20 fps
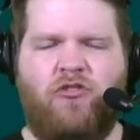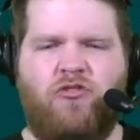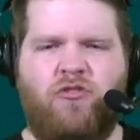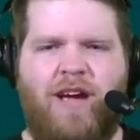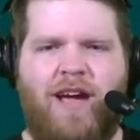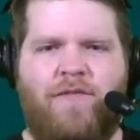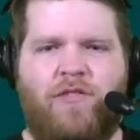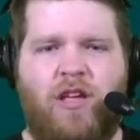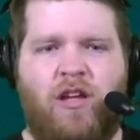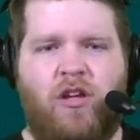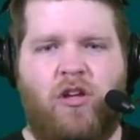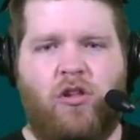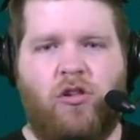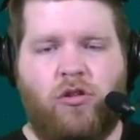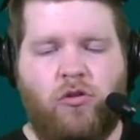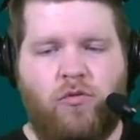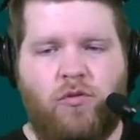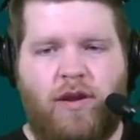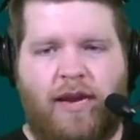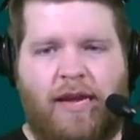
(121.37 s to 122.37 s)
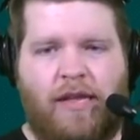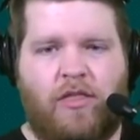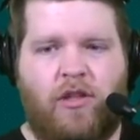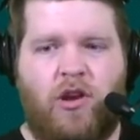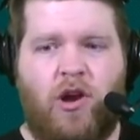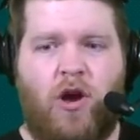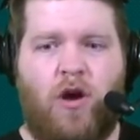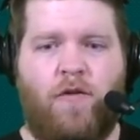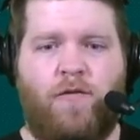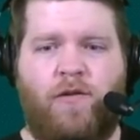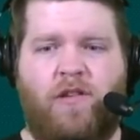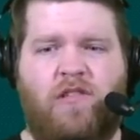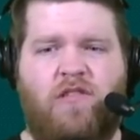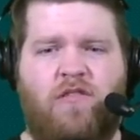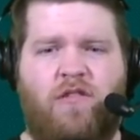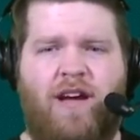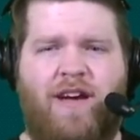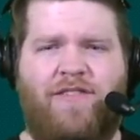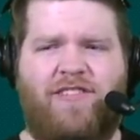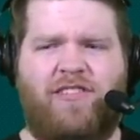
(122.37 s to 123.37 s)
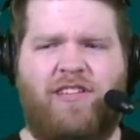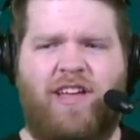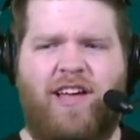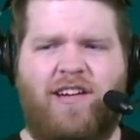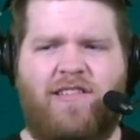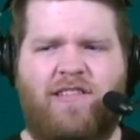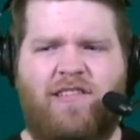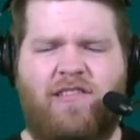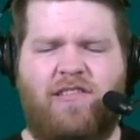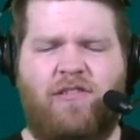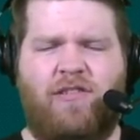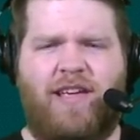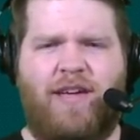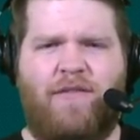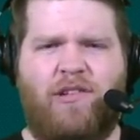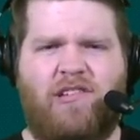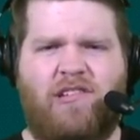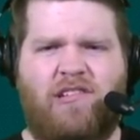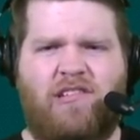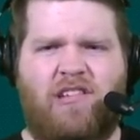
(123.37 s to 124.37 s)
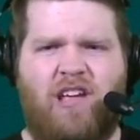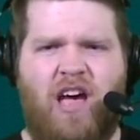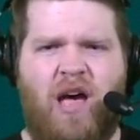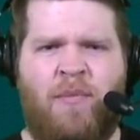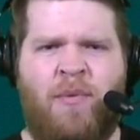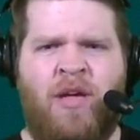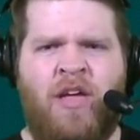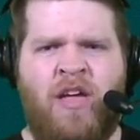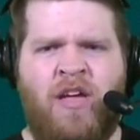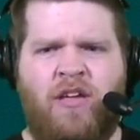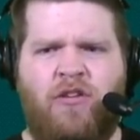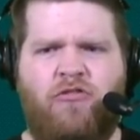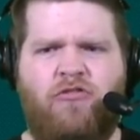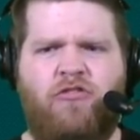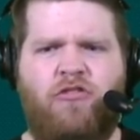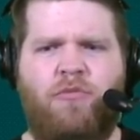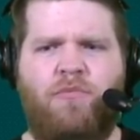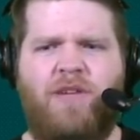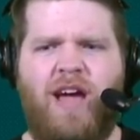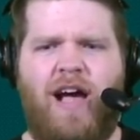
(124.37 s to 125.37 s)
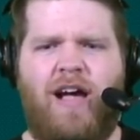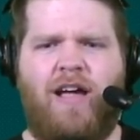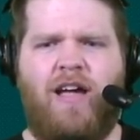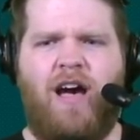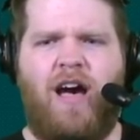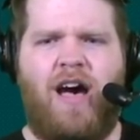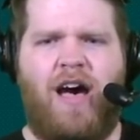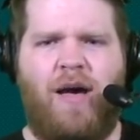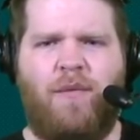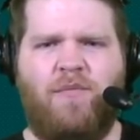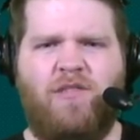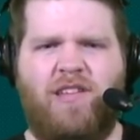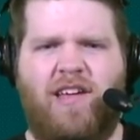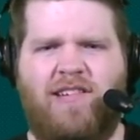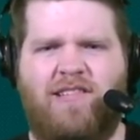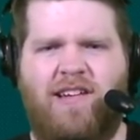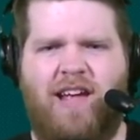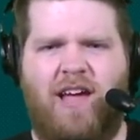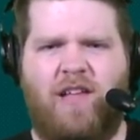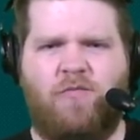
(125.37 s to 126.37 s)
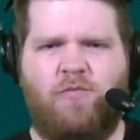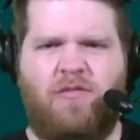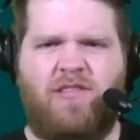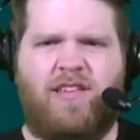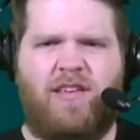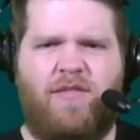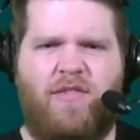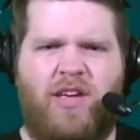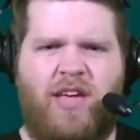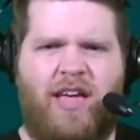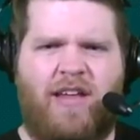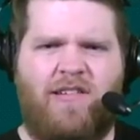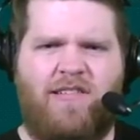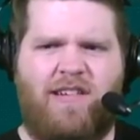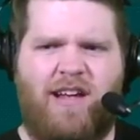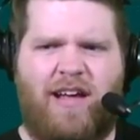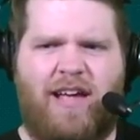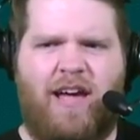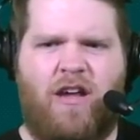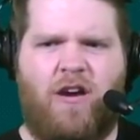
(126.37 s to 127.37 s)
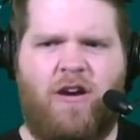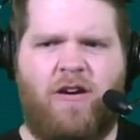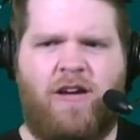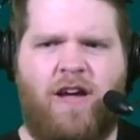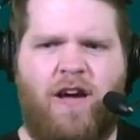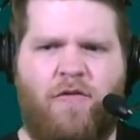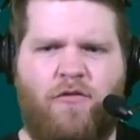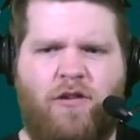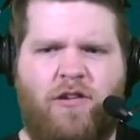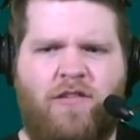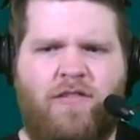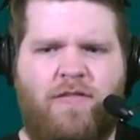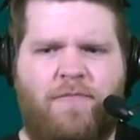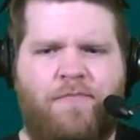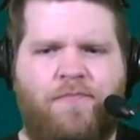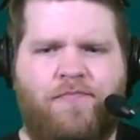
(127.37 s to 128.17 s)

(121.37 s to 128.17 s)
draft, including the Dolphins draft selection. So give us a sub, youtube.com/ChatSportsTV, and check out our coverage.